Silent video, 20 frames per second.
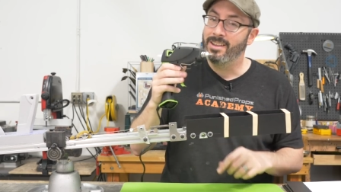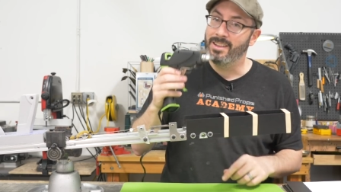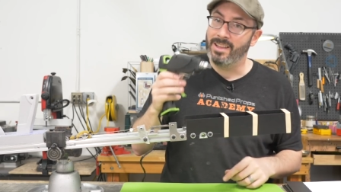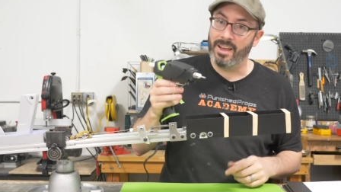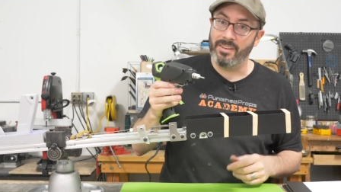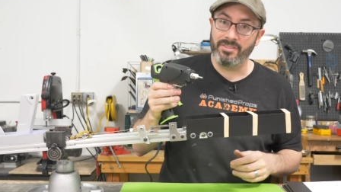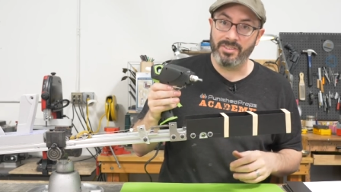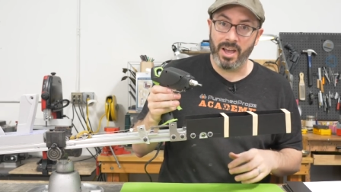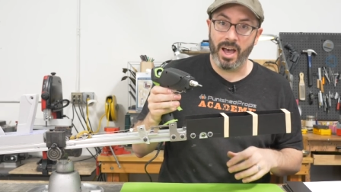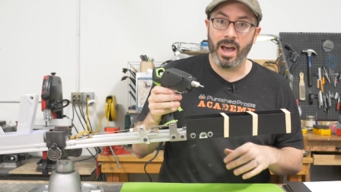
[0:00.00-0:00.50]

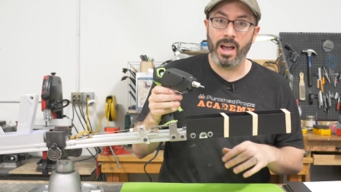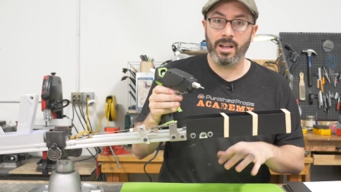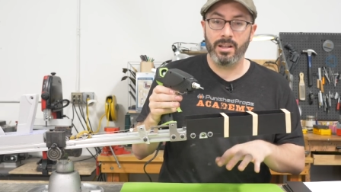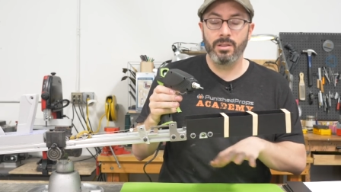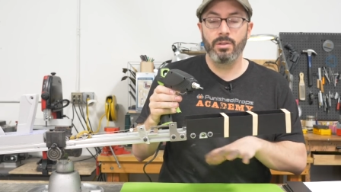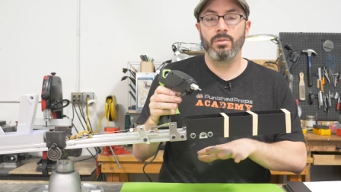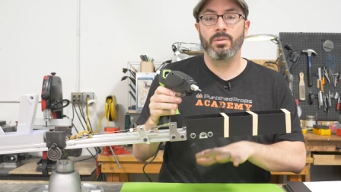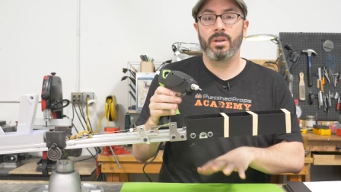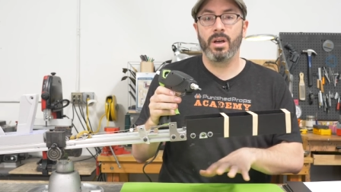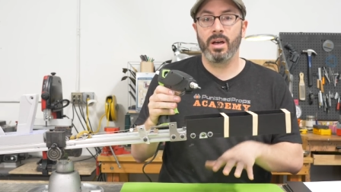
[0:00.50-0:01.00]
left the hot
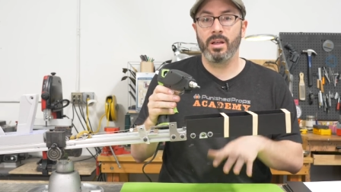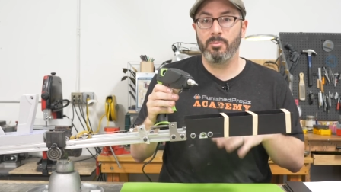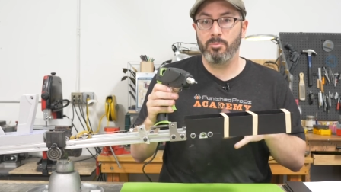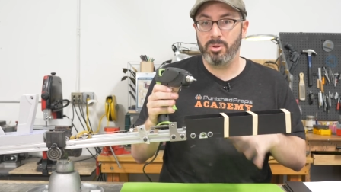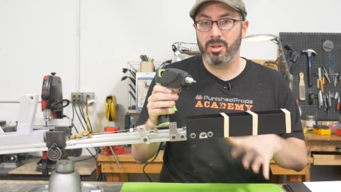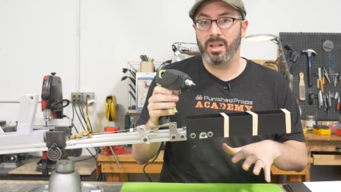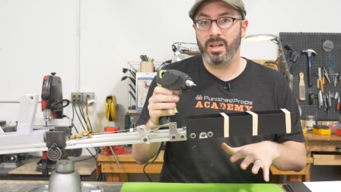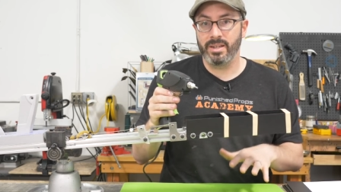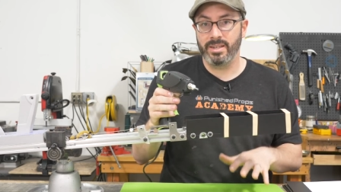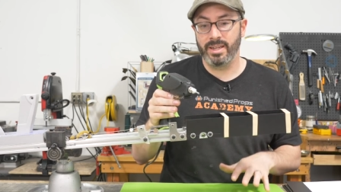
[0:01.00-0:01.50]
glue gun
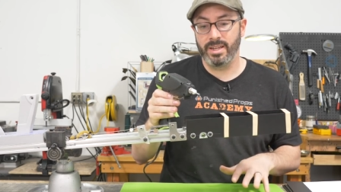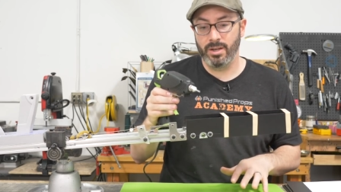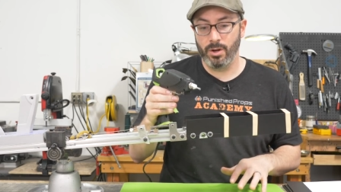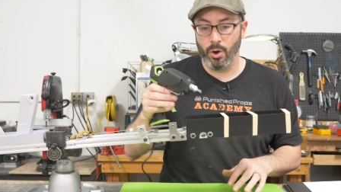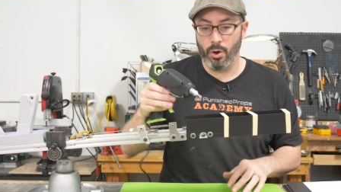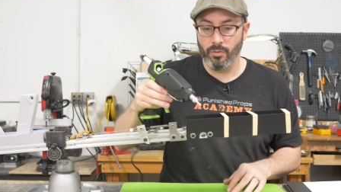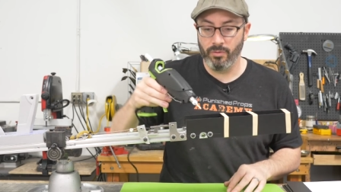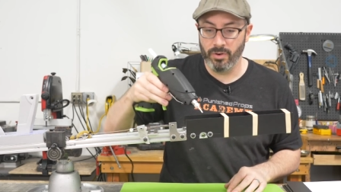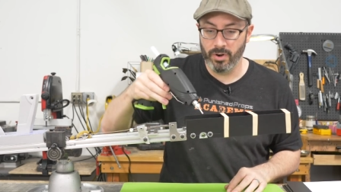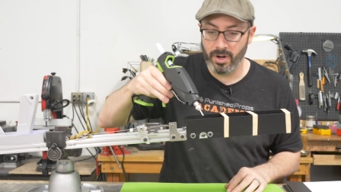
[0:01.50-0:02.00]
plugged in
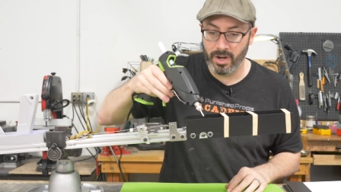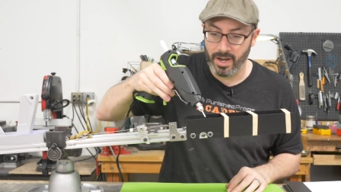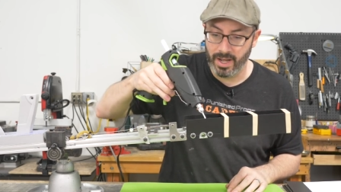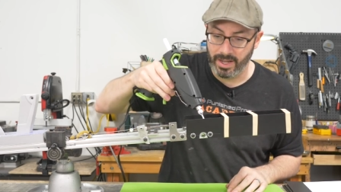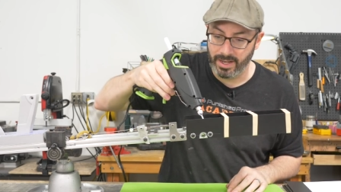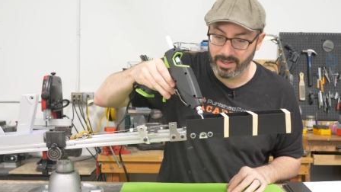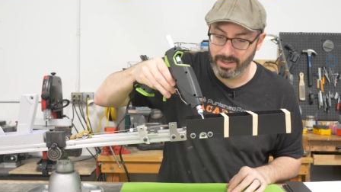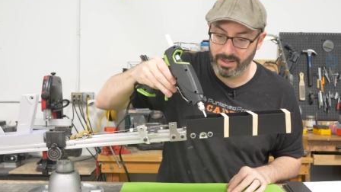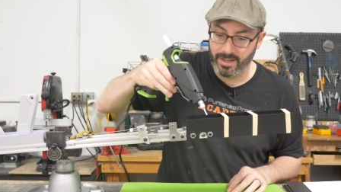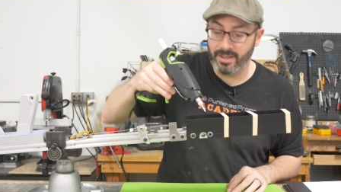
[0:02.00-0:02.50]

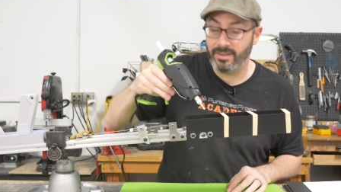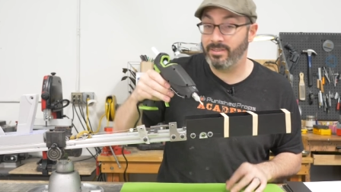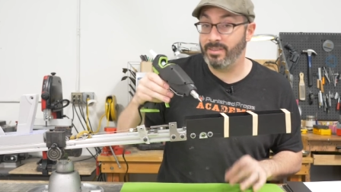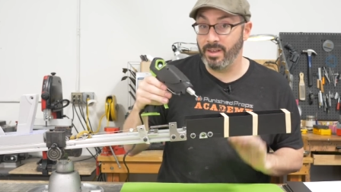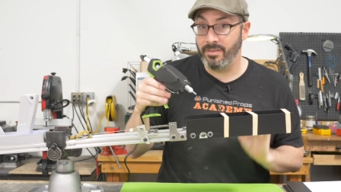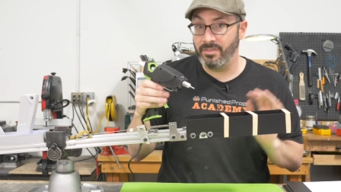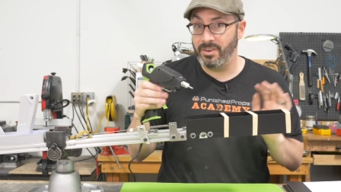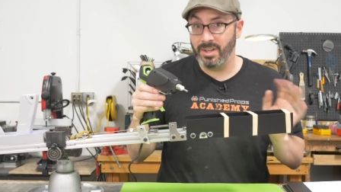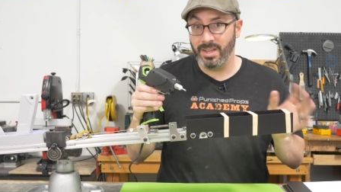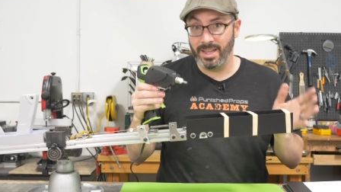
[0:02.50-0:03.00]
overnight, and that's
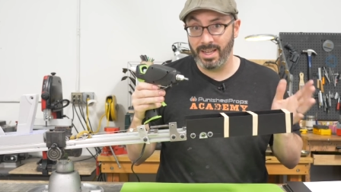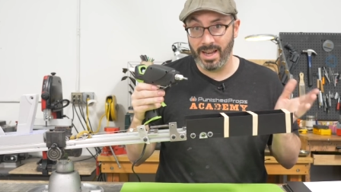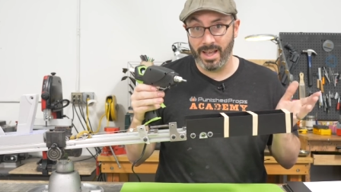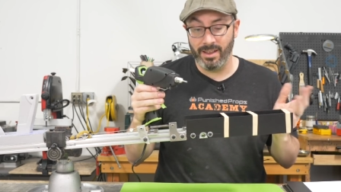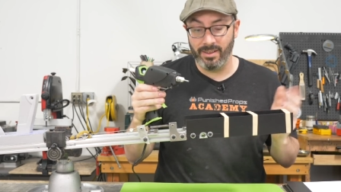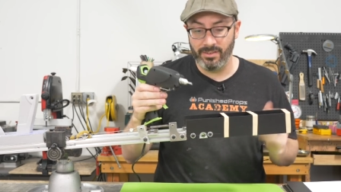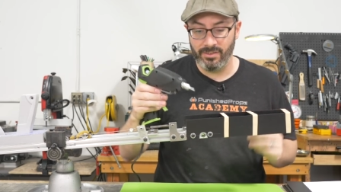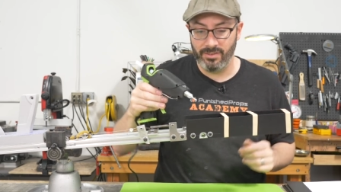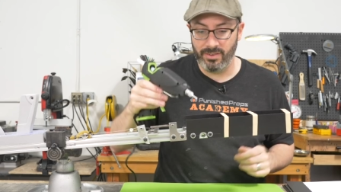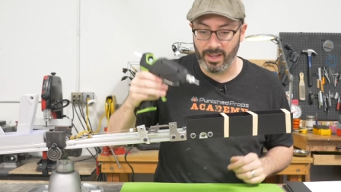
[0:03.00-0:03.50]
definitely
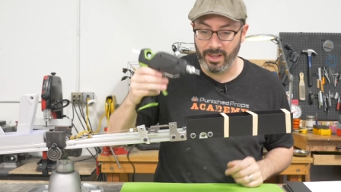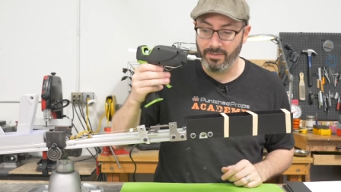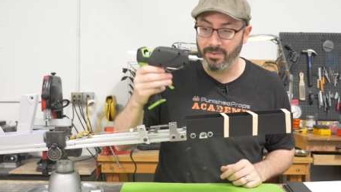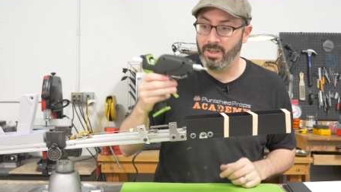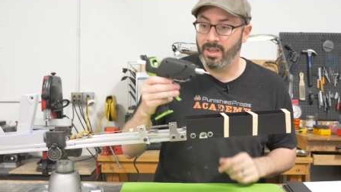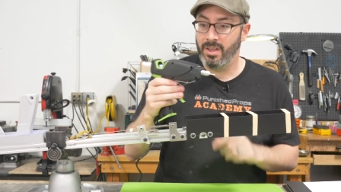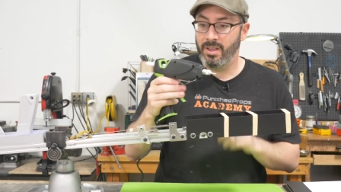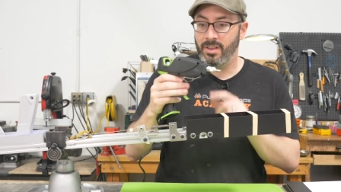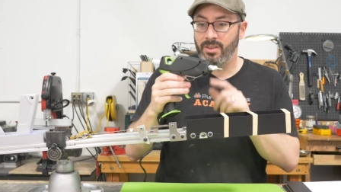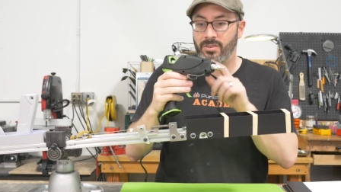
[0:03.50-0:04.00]
not safe.
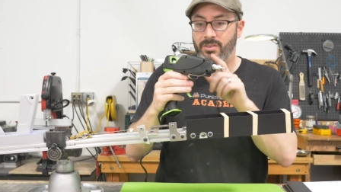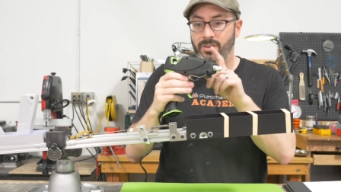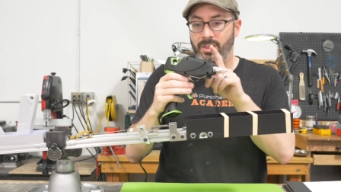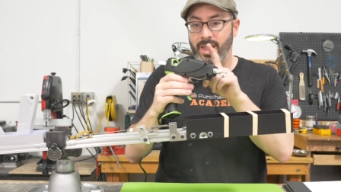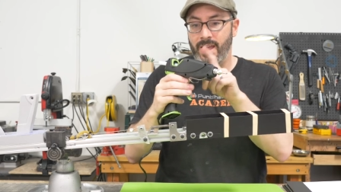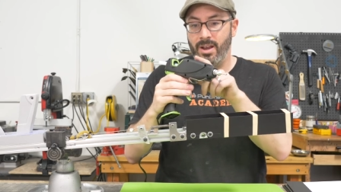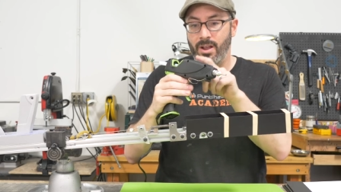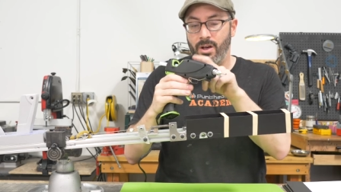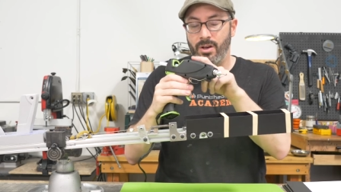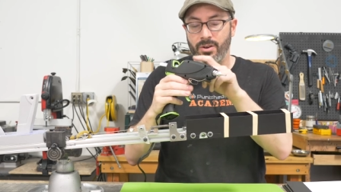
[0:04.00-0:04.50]
So
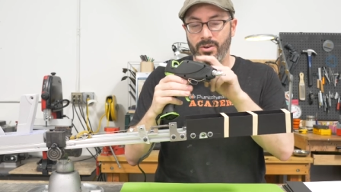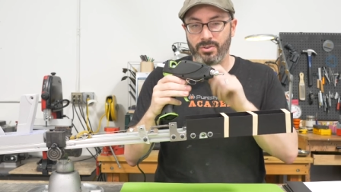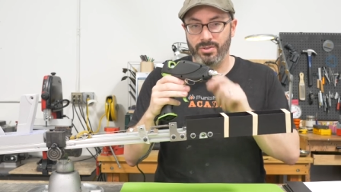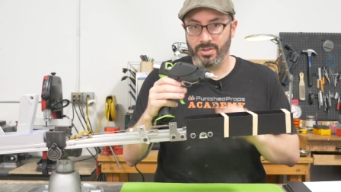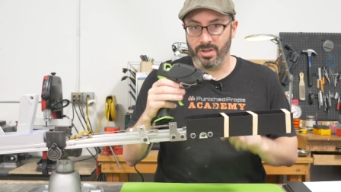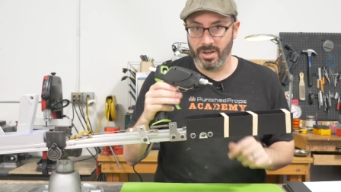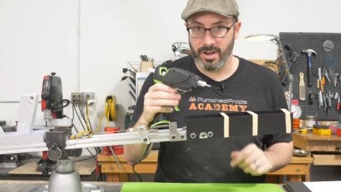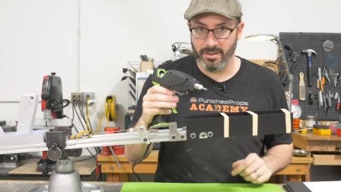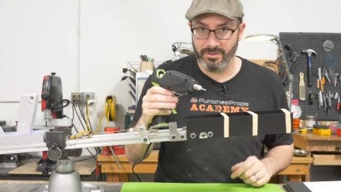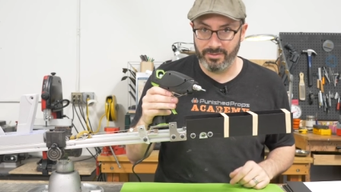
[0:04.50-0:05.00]
that auto
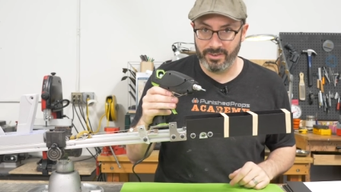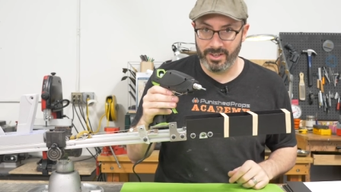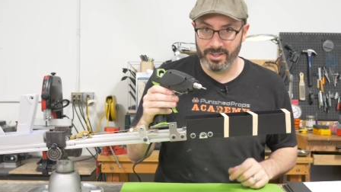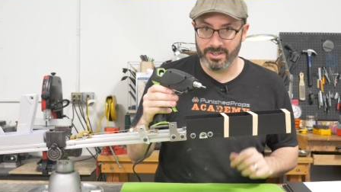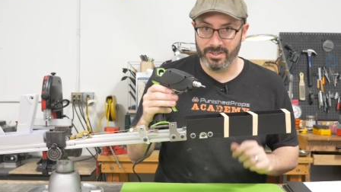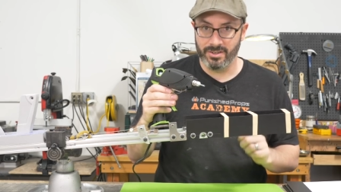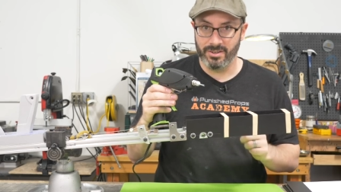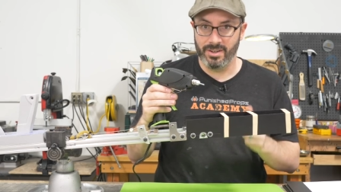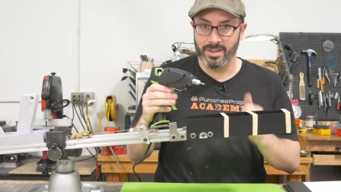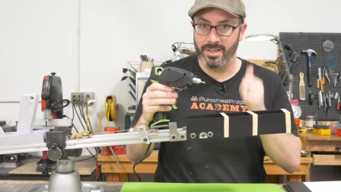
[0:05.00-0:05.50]
shut-off
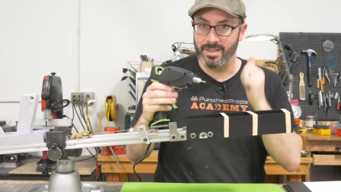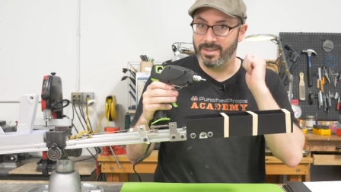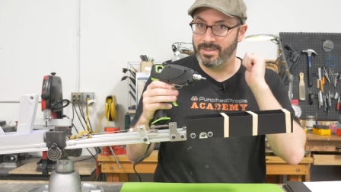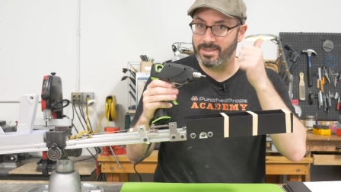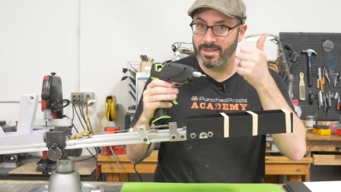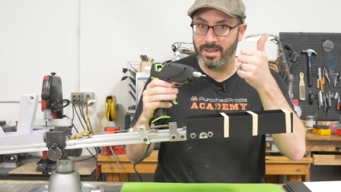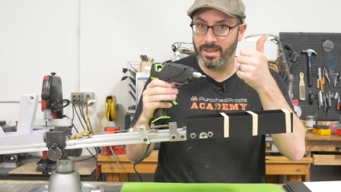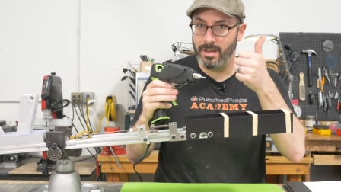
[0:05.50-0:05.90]
feature is